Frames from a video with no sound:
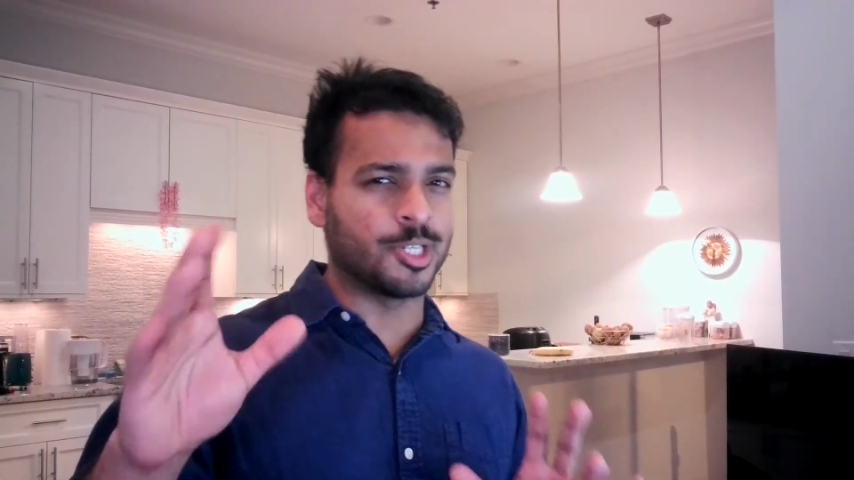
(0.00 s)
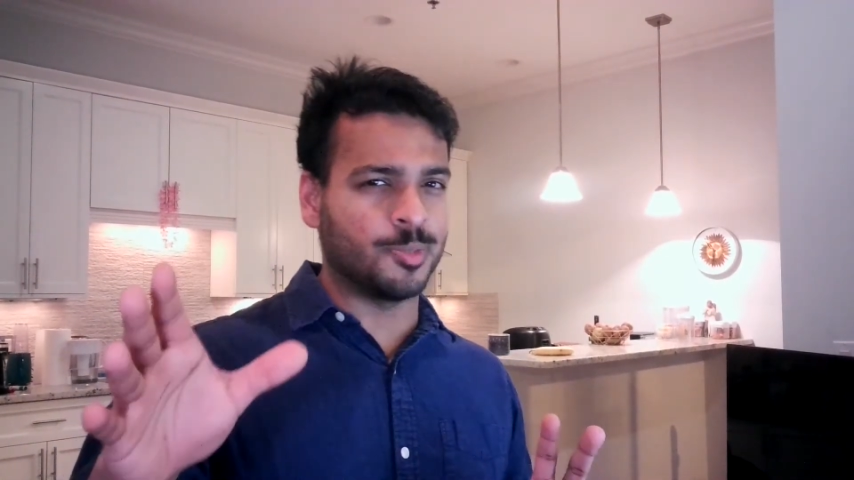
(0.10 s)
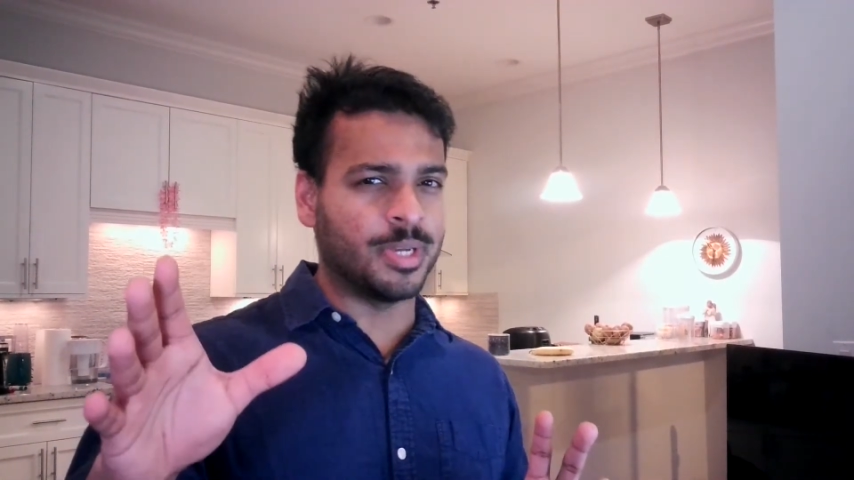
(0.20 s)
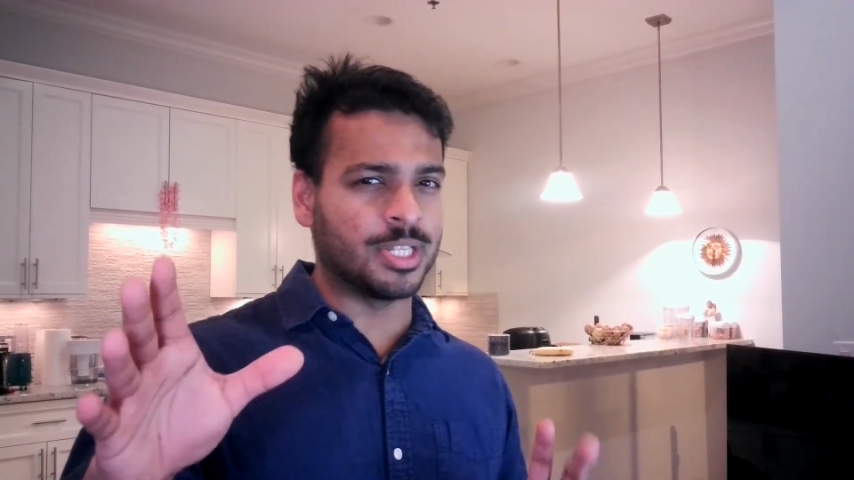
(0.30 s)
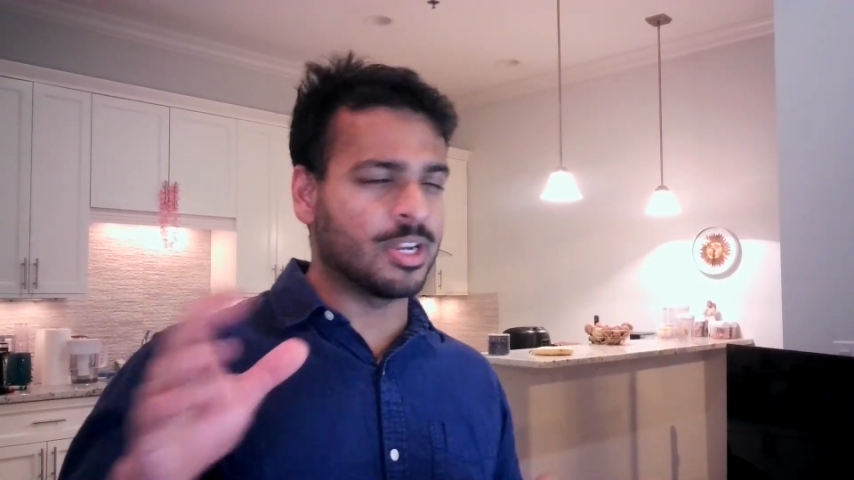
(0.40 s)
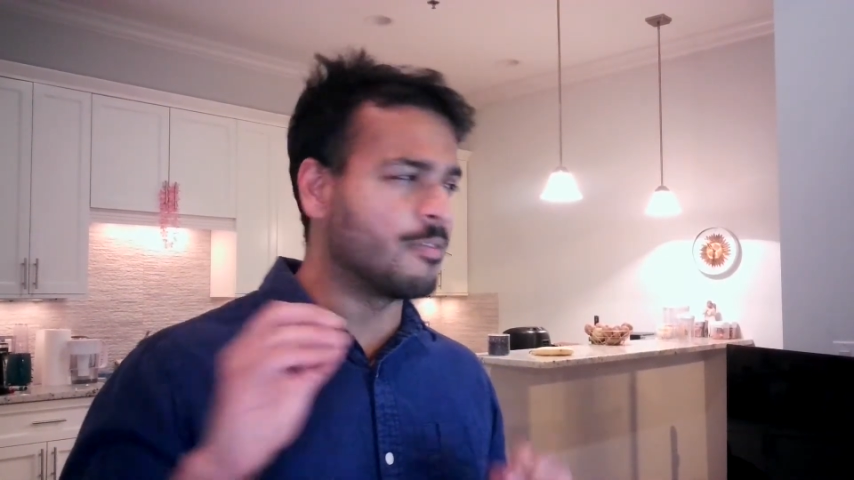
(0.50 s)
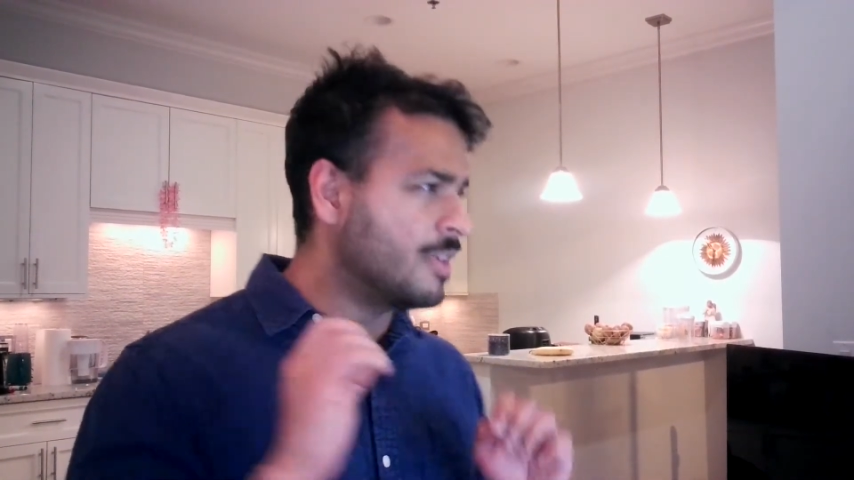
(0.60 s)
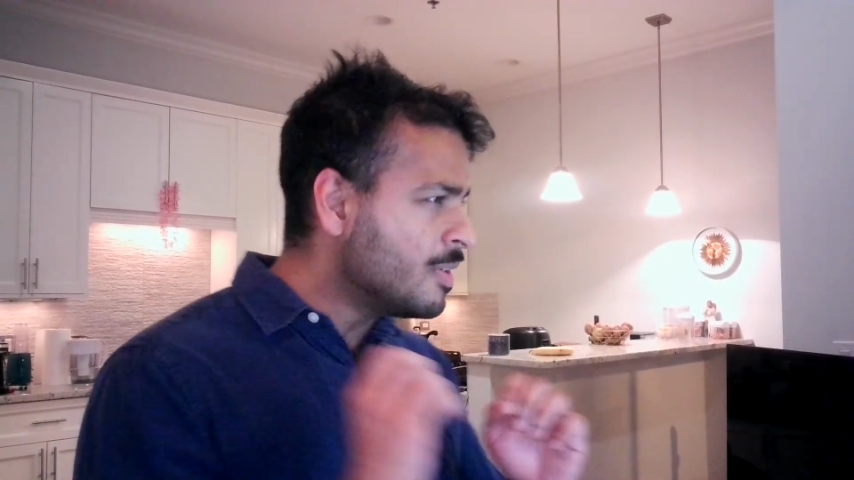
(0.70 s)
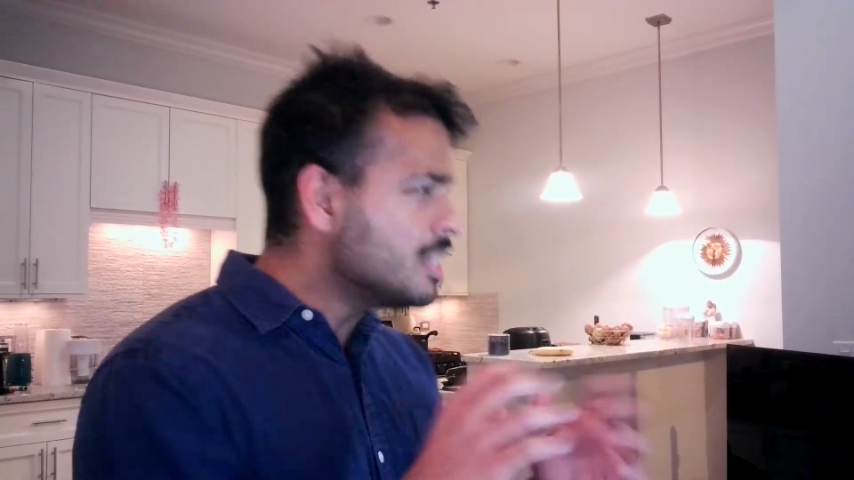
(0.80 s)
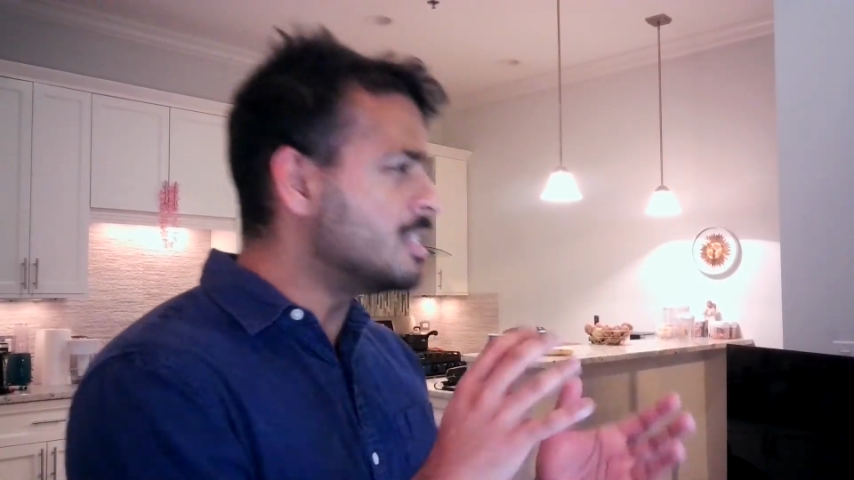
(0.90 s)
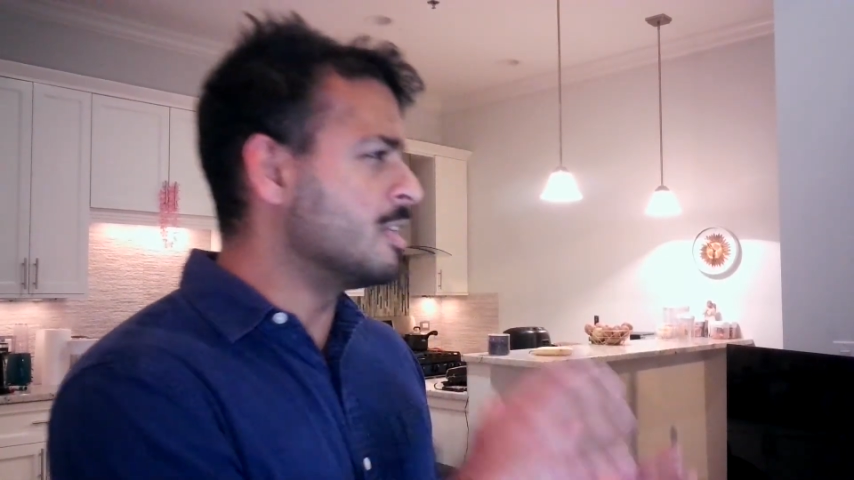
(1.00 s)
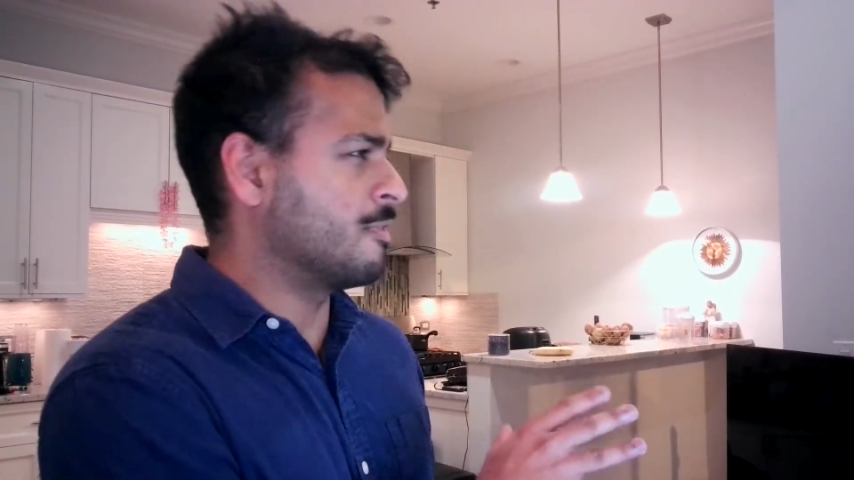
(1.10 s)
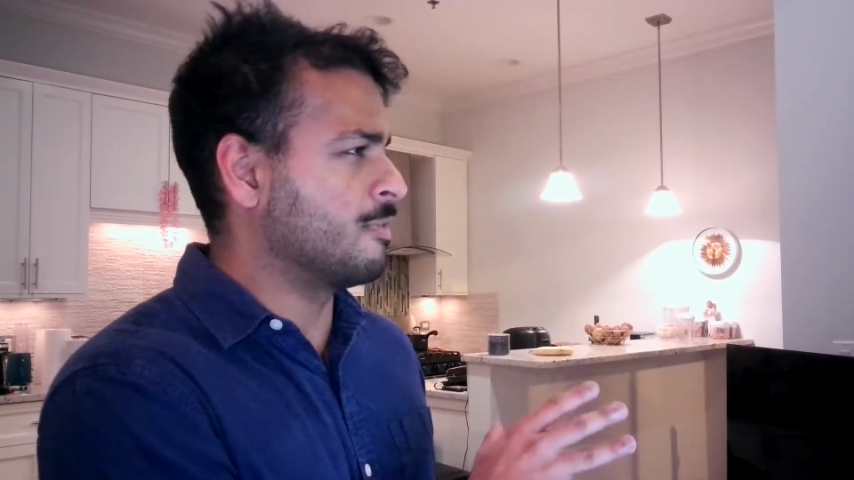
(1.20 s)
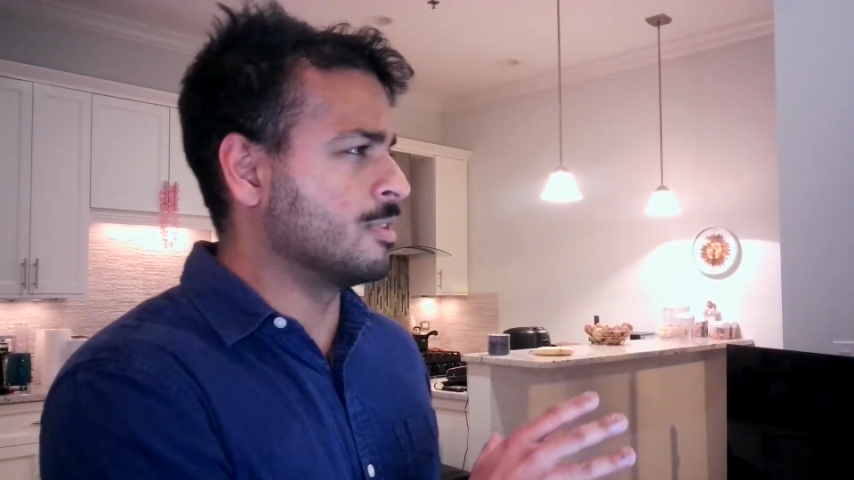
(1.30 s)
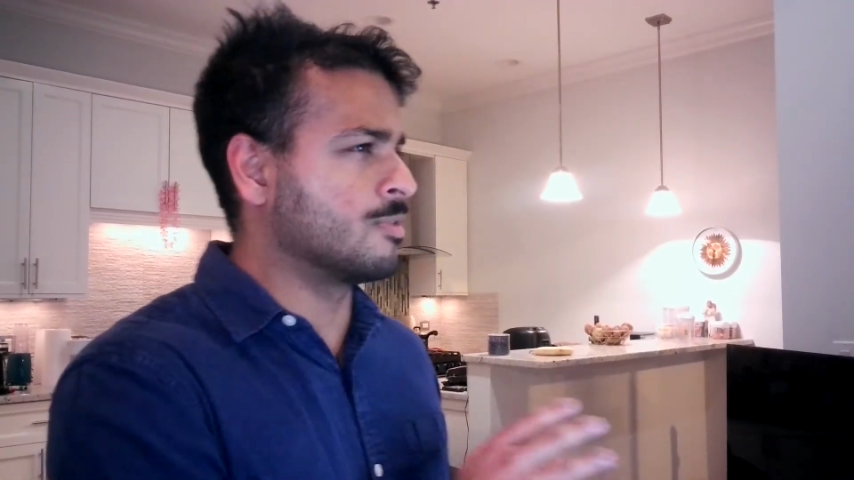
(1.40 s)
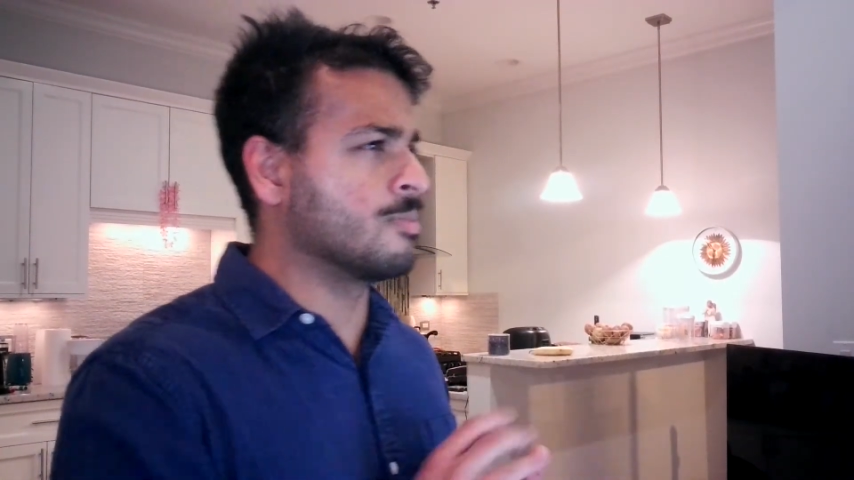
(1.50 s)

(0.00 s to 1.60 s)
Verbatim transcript: space are very different